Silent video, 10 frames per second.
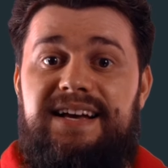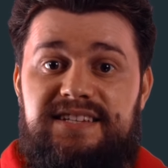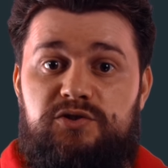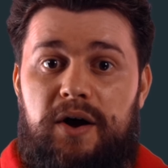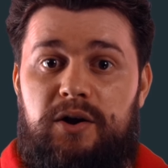
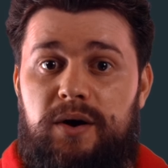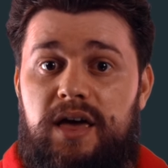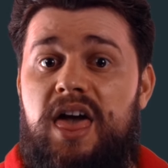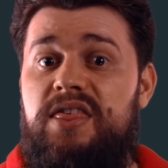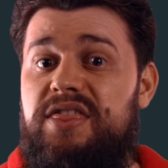exit right
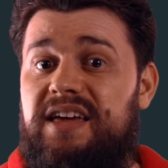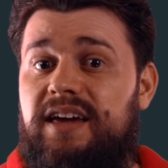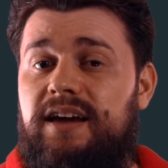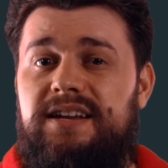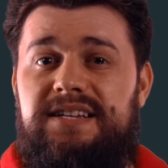away,
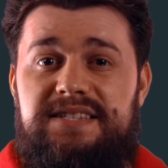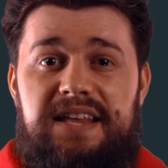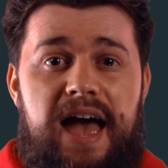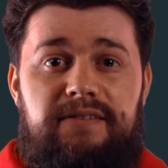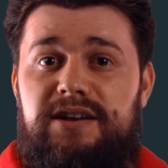thinking it
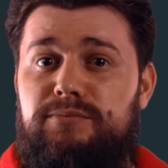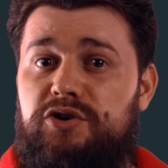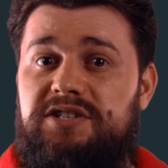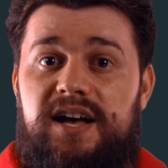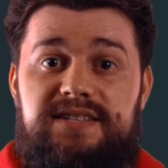doesn't have any
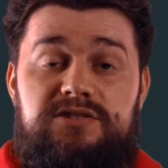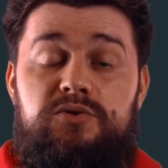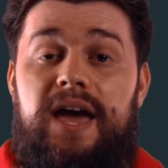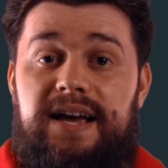more tasks to